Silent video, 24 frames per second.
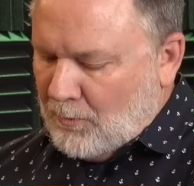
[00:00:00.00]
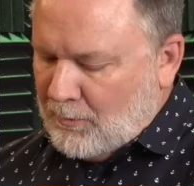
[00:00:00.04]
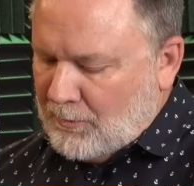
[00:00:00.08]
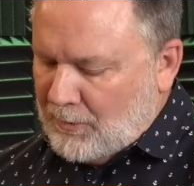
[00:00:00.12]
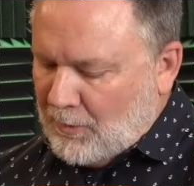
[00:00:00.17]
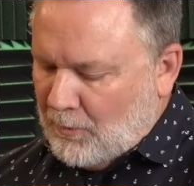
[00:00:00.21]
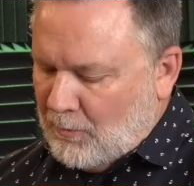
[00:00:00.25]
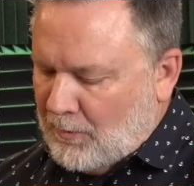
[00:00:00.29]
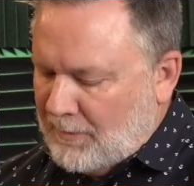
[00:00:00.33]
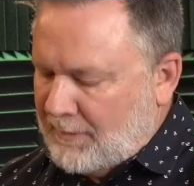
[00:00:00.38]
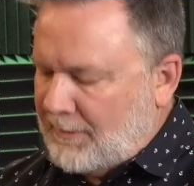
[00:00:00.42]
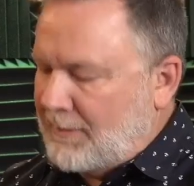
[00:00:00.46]

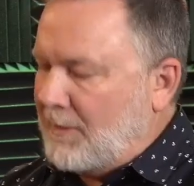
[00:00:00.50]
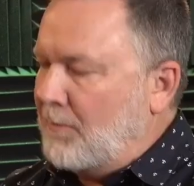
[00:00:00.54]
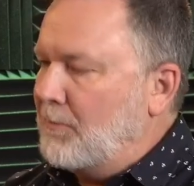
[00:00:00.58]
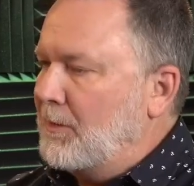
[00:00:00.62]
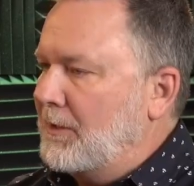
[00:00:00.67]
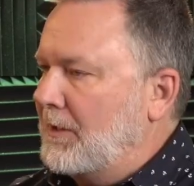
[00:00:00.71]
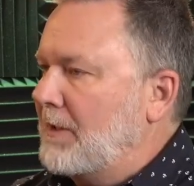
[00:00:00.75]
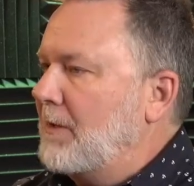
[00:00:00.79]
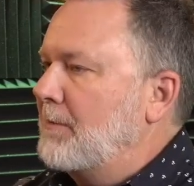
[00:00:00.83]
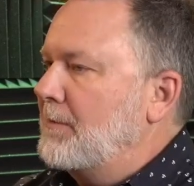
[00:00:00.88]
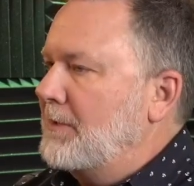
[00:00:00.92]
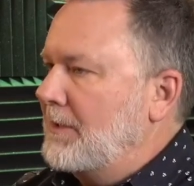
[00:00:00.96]
once
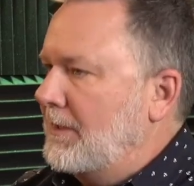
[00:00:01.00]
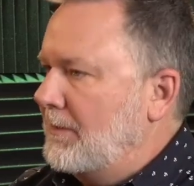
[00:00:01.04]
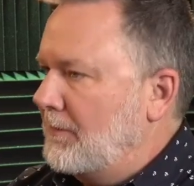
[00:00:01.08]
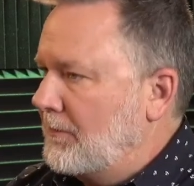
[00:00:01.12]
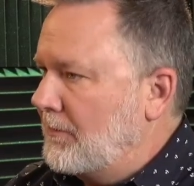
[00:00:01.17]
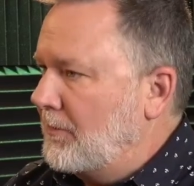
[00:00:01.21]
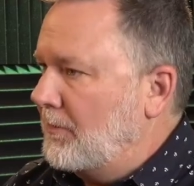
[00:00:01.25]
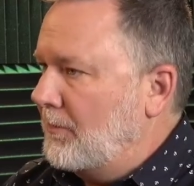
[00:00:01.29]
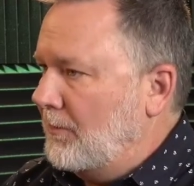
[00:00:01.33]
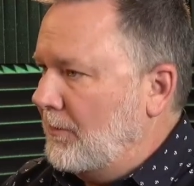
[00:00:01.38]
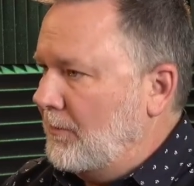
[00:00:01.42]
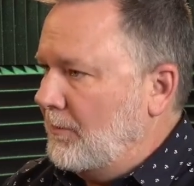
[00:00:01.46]
someone comes
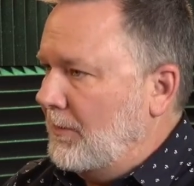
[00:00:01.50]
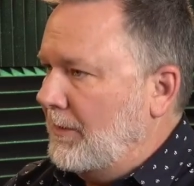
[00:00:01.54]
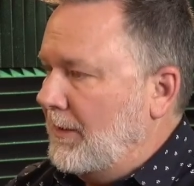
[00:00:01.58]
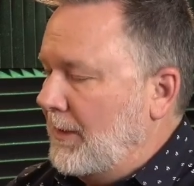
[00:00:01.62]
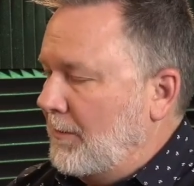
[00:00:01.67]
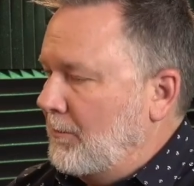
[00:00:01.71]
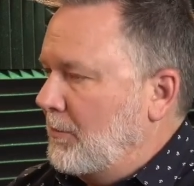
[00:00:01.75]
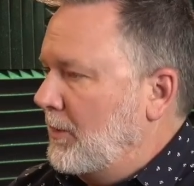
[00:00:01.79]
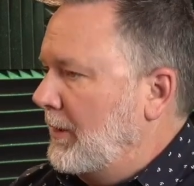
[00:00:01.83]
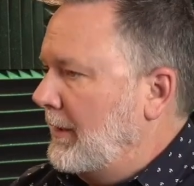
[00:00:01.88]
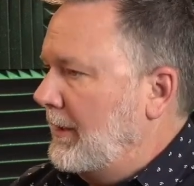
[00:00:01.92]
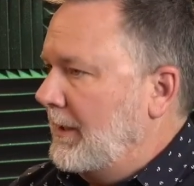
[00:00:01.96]
into you and they
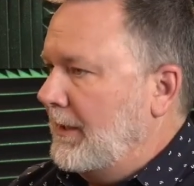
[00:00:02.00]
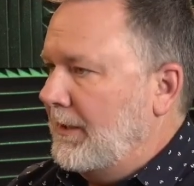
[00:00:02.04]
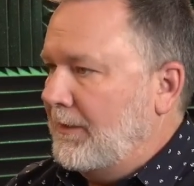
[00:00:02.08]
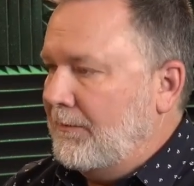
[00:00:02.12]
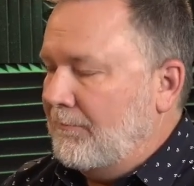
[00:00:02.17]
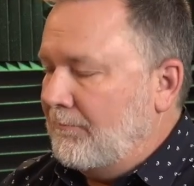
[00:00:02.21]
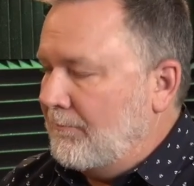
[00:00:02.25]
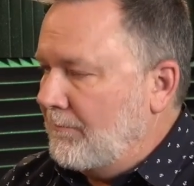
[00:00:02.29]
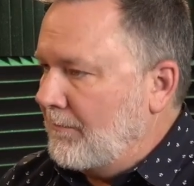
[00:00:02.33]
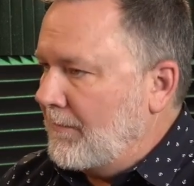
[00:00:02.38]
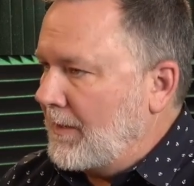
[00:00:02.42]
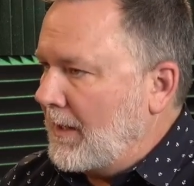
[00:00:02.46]
bring in,
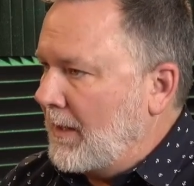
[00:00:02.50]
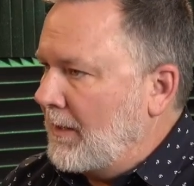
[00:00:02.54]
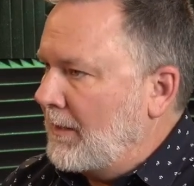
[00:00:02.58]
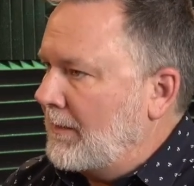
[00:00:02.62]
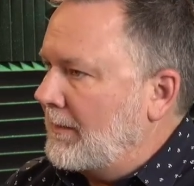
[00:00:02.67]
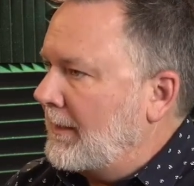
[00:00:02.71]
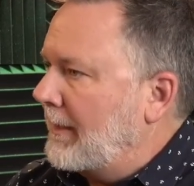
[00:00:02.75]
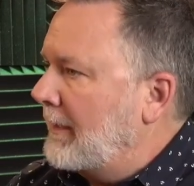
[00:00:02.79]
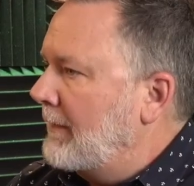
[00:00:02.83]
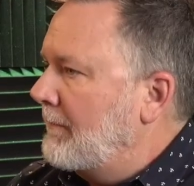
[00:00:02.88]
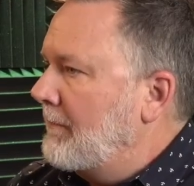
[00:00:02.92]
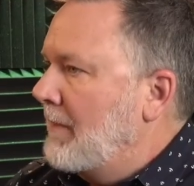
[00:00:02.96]

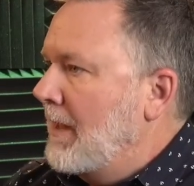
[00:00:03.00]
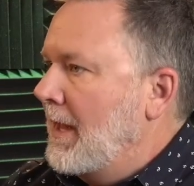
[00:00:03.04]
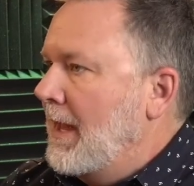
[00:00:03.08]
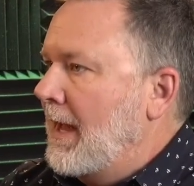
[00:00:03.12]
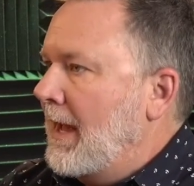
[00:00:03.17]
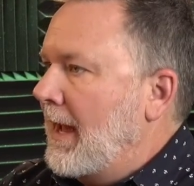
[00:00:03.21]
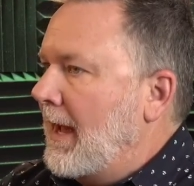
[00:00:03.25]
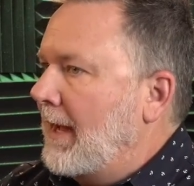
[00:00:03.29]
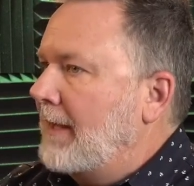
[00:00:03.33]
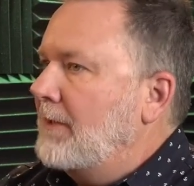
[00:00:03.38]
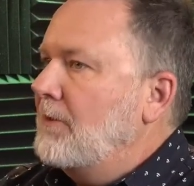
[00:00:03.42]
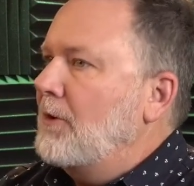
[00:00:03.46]

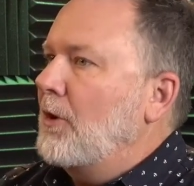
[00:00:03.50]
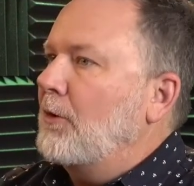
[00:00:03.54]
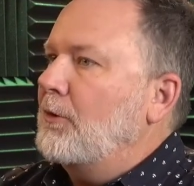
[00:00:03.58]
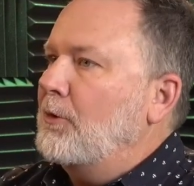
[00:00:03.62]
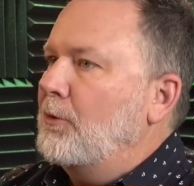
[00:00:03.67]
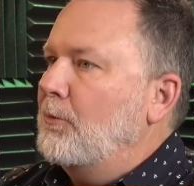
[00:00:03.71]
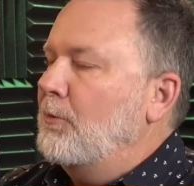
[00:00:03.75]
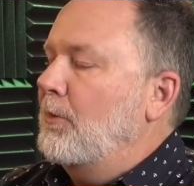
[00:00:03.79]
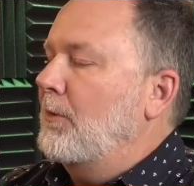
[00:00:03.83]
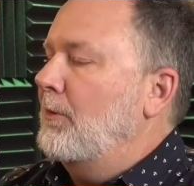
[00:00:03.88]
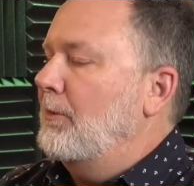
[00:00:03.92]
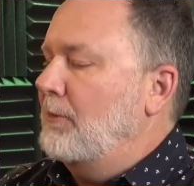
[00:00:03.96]
I know
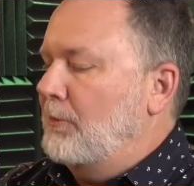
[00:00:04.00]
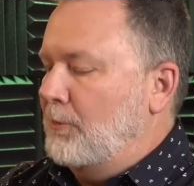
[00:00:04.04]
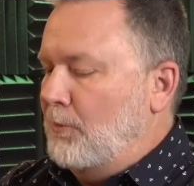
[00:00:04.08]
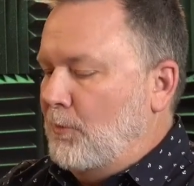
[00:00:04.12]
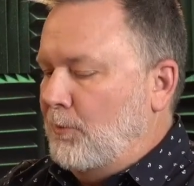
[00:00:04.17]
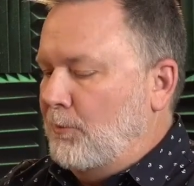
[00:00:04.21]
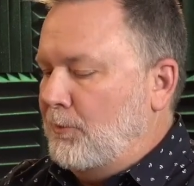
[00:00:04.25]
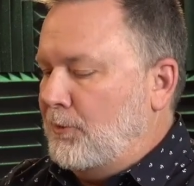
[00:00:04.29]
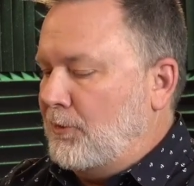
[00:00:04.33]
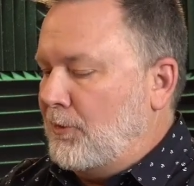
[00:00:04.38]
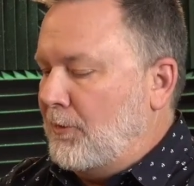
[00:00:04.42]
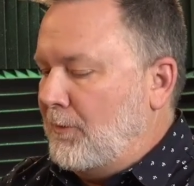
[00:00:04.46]

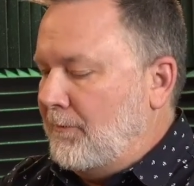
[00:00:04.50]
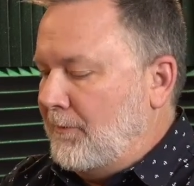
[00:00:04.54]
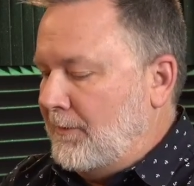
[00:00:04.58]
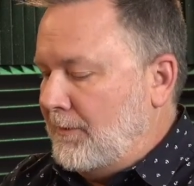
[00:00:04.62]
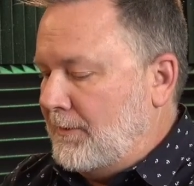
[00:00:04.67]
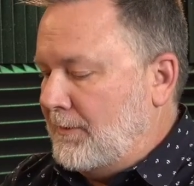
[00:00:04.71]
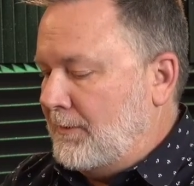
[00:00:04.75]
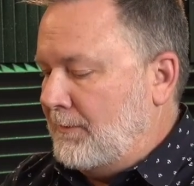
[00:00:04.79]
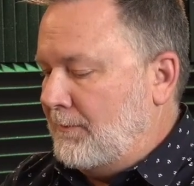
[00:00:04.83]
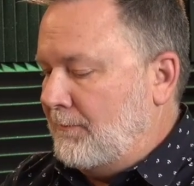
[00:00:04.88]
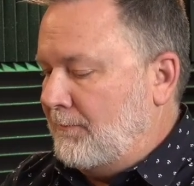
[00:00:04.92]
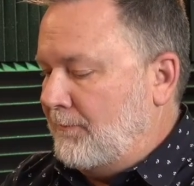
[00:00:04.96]
you
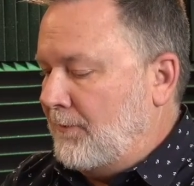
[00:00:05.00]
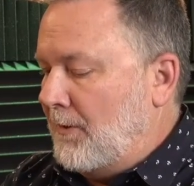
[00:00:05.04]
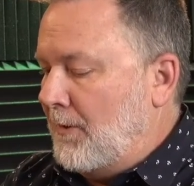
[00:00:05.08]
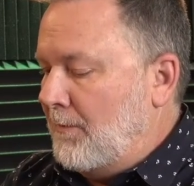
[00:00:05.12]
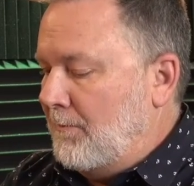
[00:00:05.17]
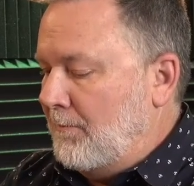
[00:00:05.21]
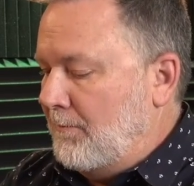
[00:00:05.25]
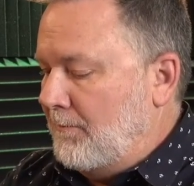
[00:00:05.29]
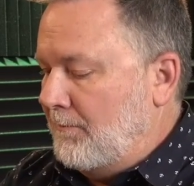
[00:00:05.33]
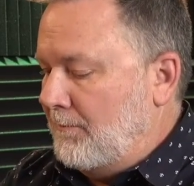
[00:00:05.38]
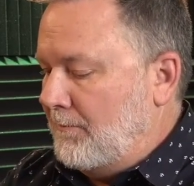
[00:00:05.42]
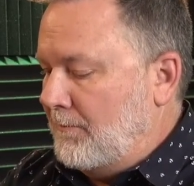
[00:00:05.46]
service
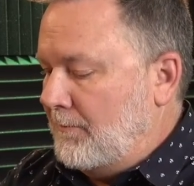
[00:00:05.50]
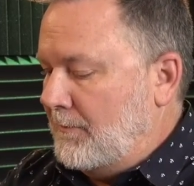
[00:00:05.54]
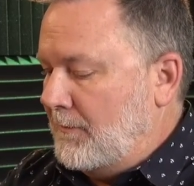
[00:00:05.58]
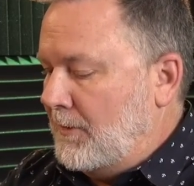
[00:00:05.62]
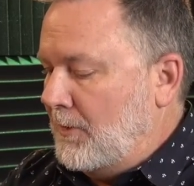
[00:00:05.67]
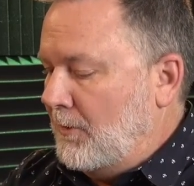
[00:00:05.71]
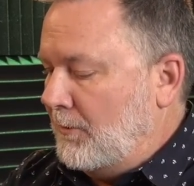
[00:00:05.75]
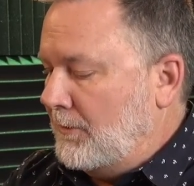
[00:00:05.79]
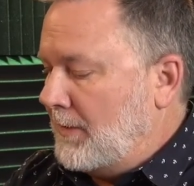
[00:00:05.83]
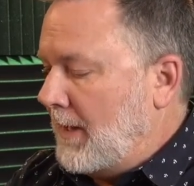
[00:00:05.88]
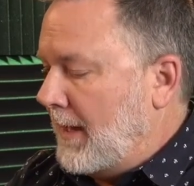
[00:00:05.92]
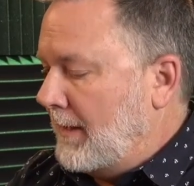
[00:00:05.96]
from,
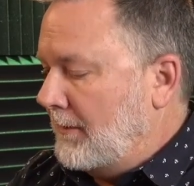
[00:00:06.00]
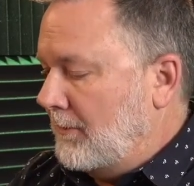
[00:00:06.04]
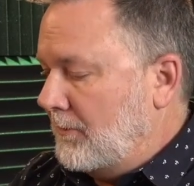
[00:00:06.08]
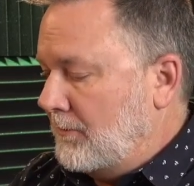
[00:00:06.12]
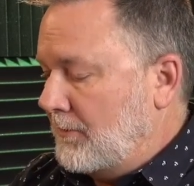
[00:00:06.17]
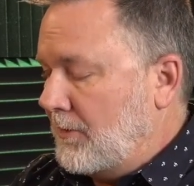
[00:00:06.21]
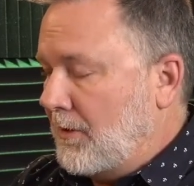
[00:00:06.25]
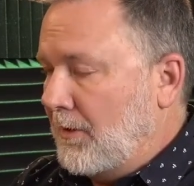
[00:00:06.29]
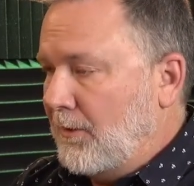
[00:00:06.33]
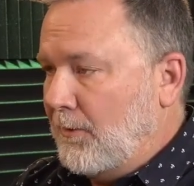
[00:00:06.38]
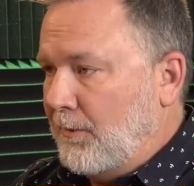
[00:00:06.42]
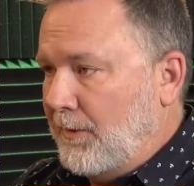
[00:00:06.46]

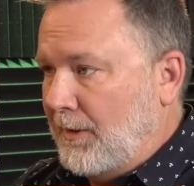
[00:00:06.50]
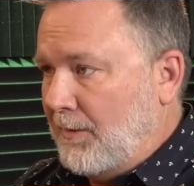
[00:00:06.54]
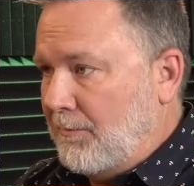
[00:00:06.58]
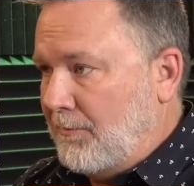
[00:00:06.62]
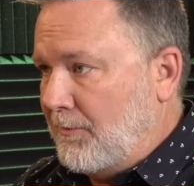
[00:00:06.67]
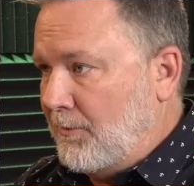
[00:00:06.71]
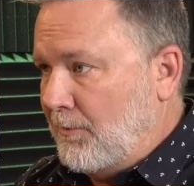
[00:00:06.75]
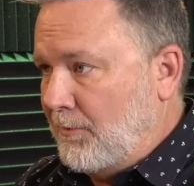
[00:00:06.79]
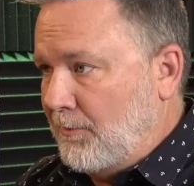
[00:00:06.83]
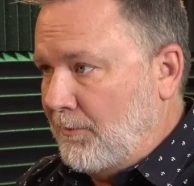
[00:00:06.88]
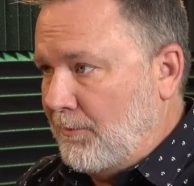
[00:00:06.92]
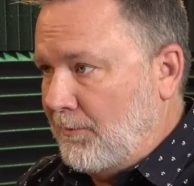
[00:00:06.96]
toddlers all the way up
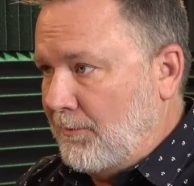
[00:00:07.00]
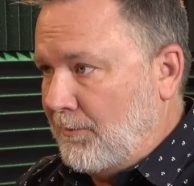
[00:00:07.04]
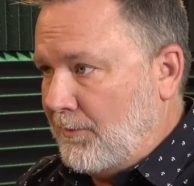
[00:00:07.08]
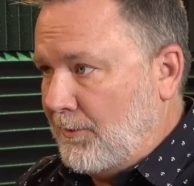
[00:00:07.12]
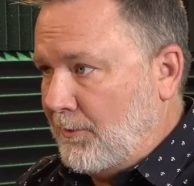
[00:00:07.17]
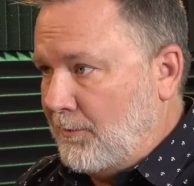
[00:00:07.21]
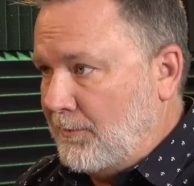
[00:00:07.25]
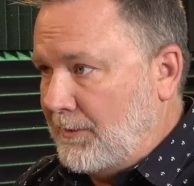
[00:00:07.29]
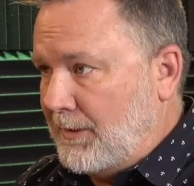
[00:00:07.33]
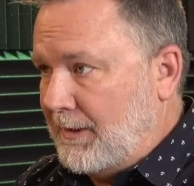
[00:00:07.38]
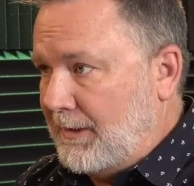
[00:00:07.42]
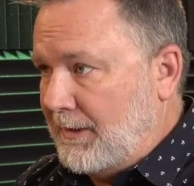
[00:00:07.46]
to
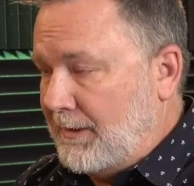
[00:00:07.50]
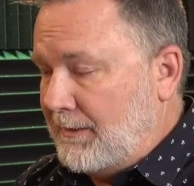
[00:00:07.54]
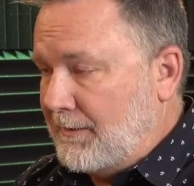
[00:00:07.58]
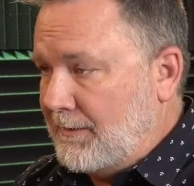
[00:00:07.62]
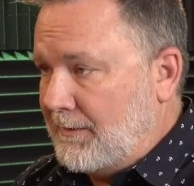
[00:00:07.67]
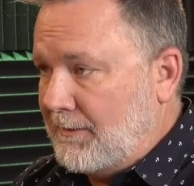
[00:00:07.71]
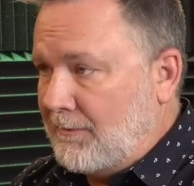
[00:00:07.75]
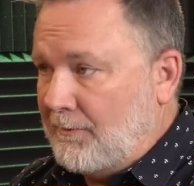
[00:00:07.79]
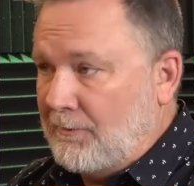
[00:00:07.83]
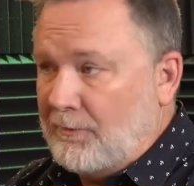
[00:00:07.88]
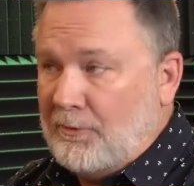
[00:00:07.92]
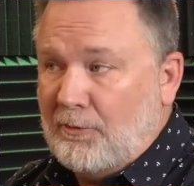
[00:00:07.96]

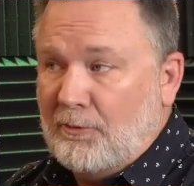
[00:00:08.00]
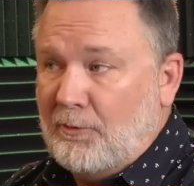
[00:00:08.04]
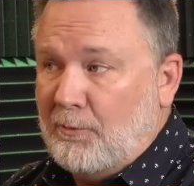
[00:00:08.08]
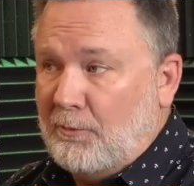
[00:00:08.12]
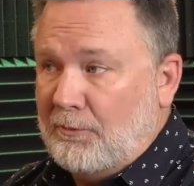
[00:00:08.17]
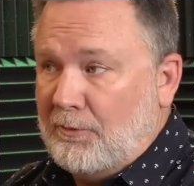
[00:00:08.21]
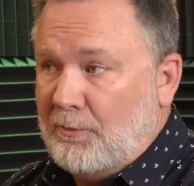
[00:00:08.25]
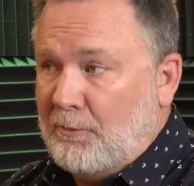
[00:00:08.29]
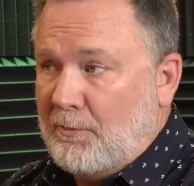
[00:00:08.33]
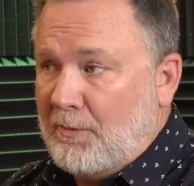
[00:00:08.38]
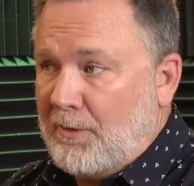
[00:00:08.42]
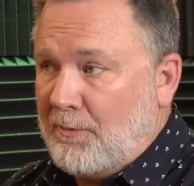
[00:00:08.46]
teens. Do
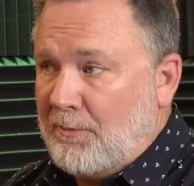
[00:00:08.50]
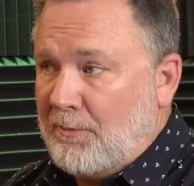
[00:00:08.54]
you work with